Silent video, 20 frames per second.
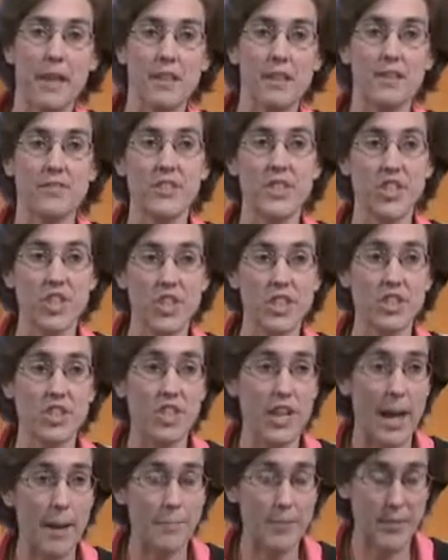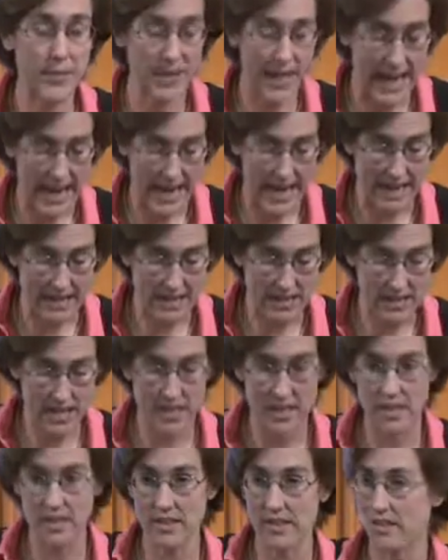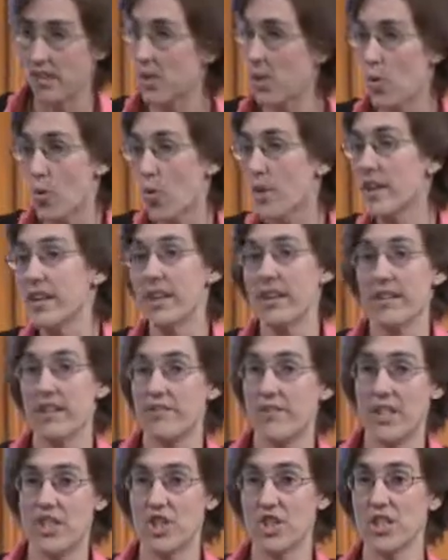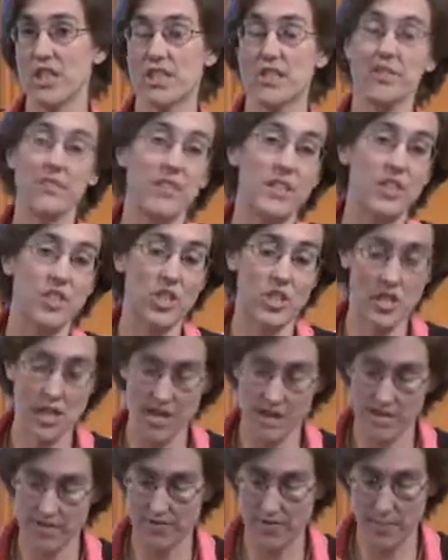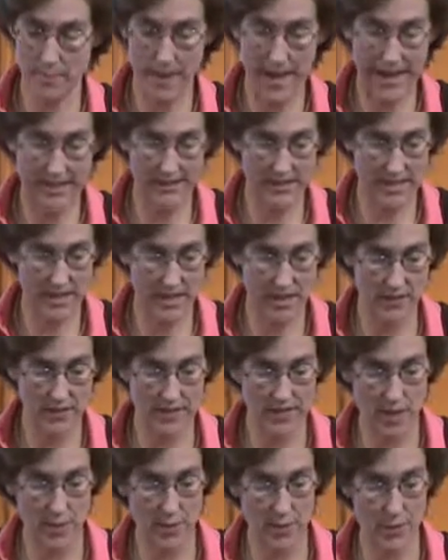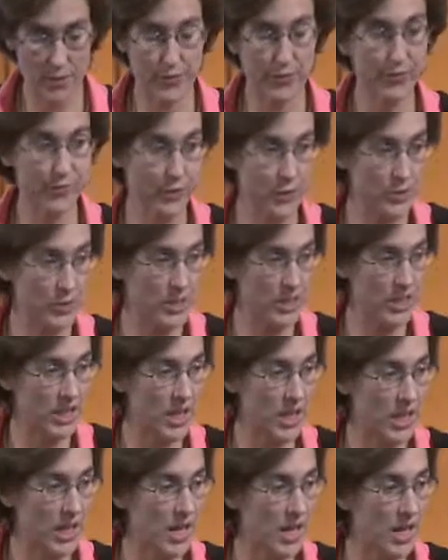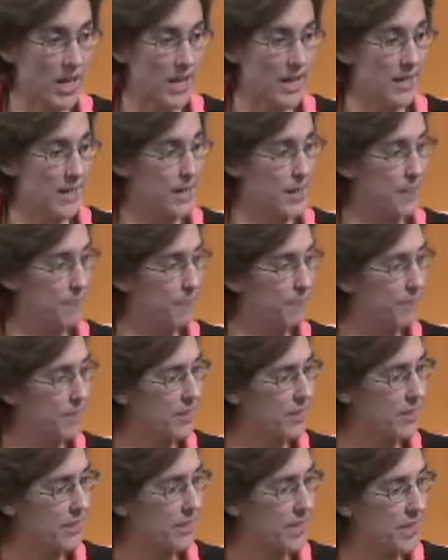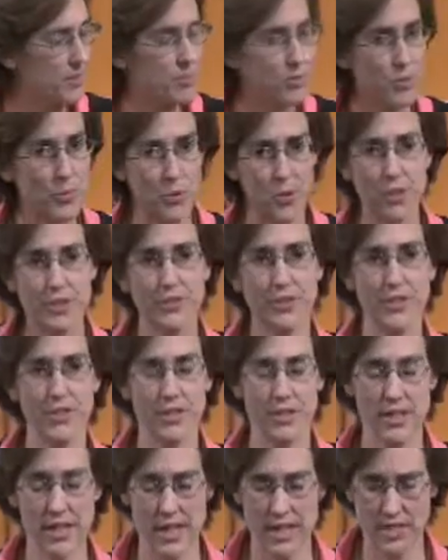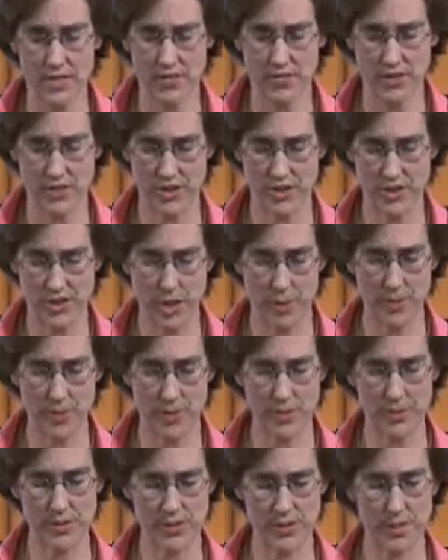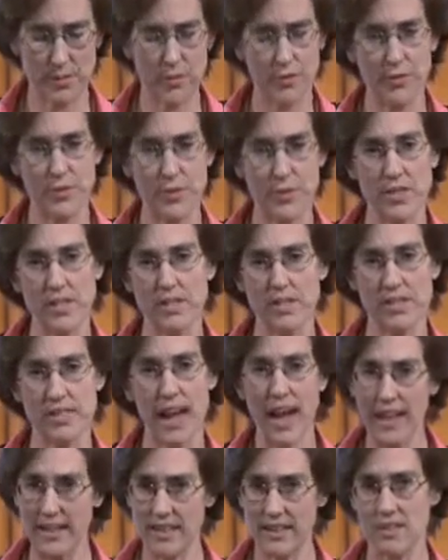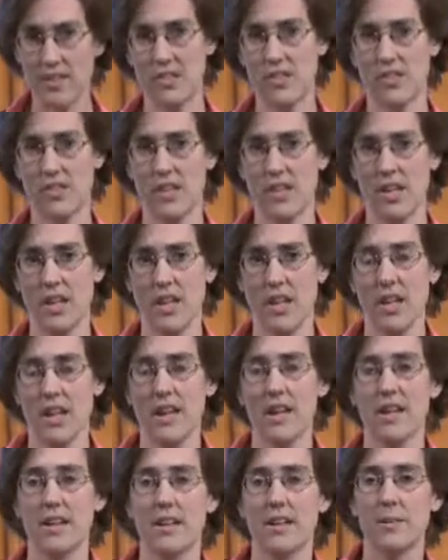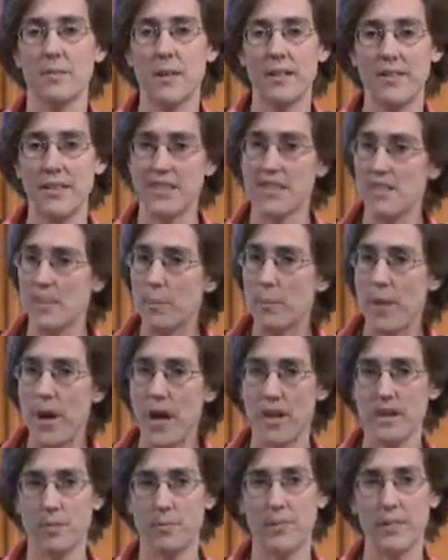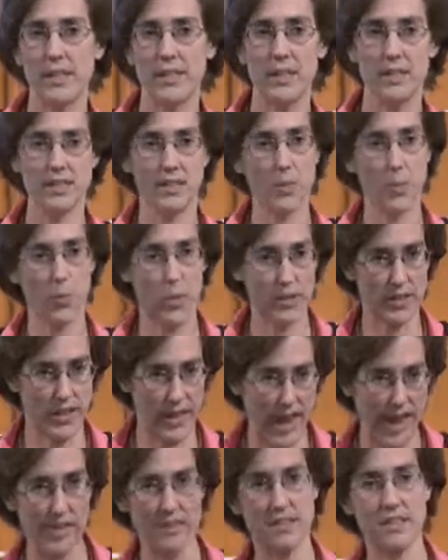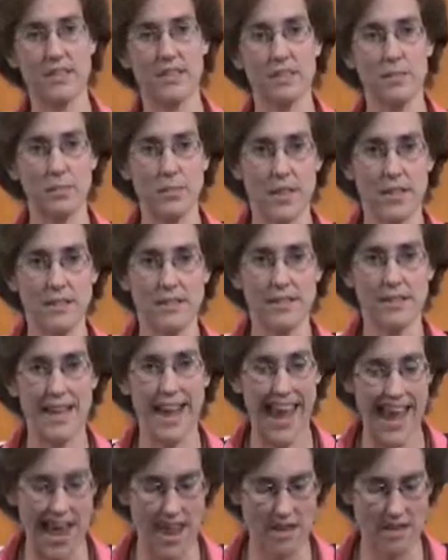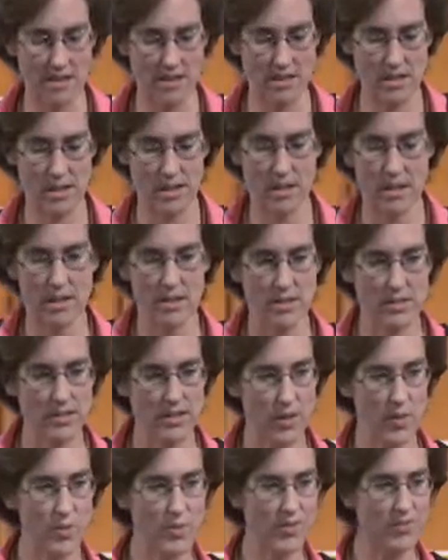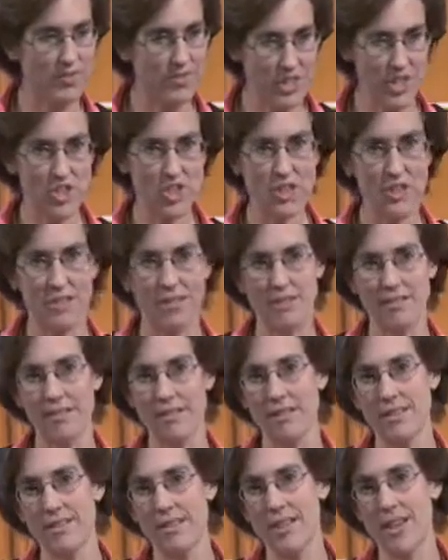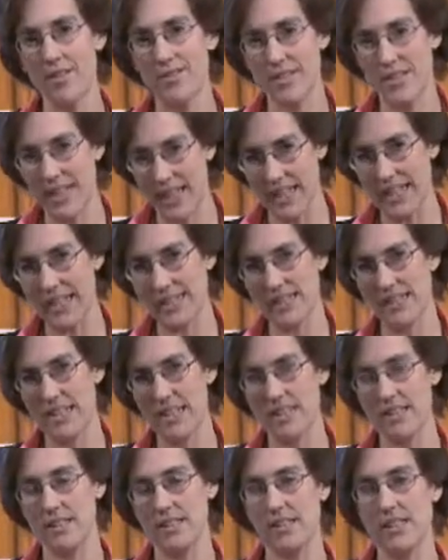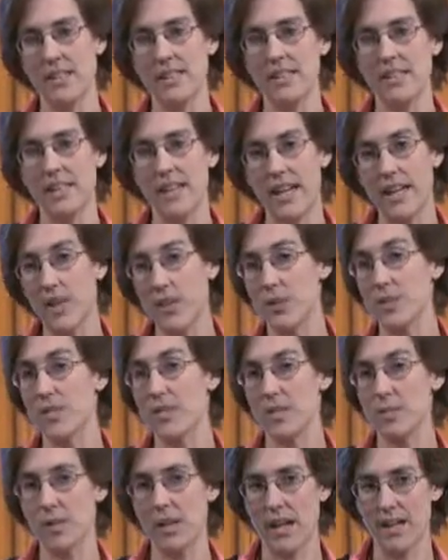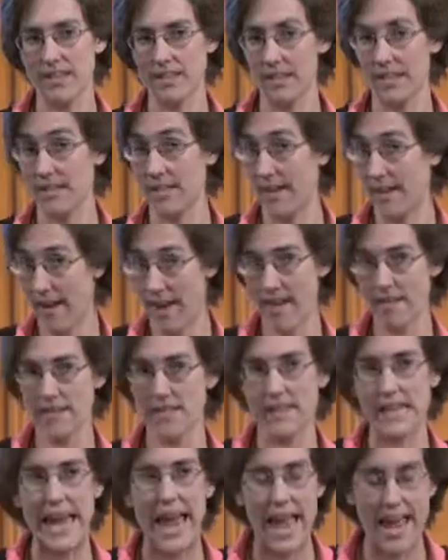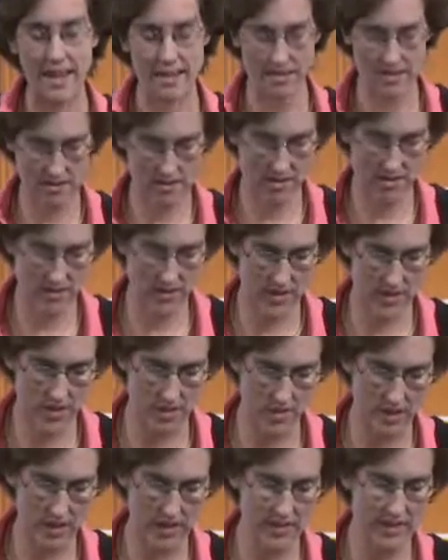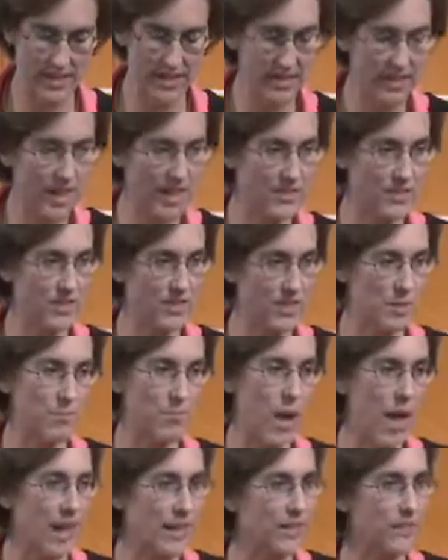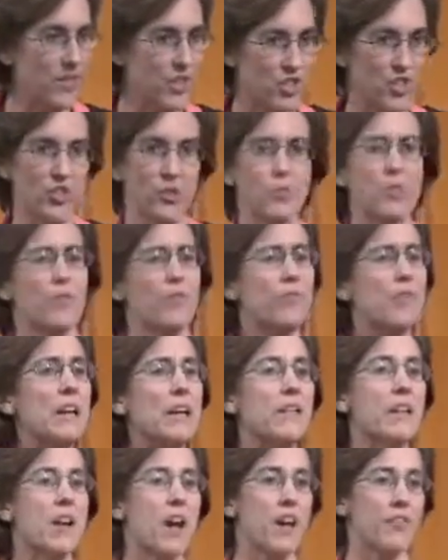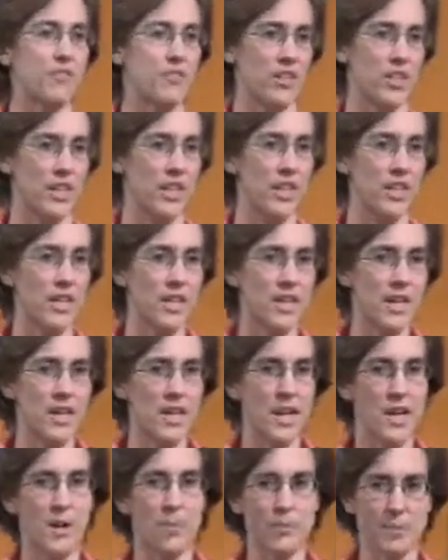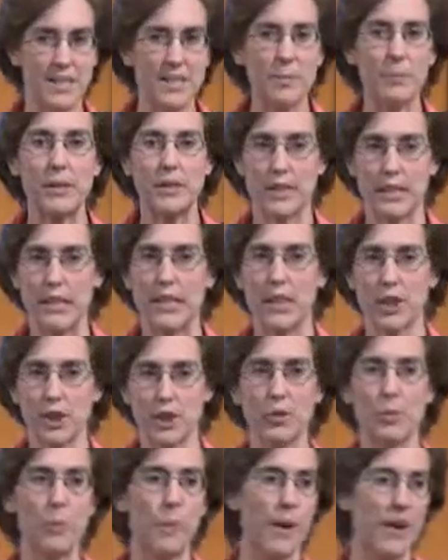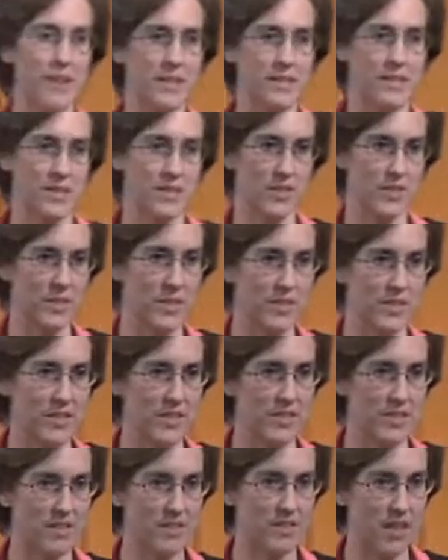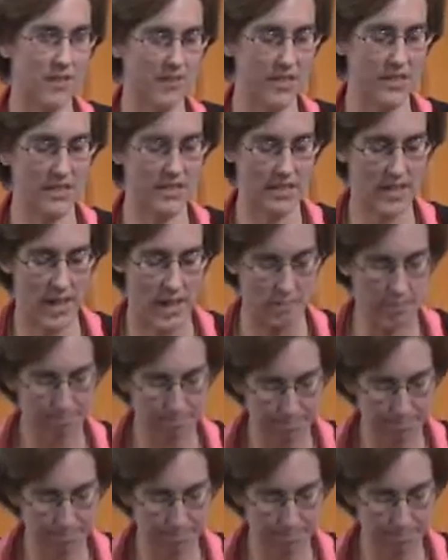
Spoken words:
The vision in chapter 8 is an ordinary vision. It's a vision of a basket of summer fruit. The Hebrew word for summer or summer fruit is kaitz. And this is a pun because the word kaitz means end. So the vision of kaitz is indicating or symbolizing the ketz, the end of Israel. And these kinds of symbolic visions will very often typically include puns of this type.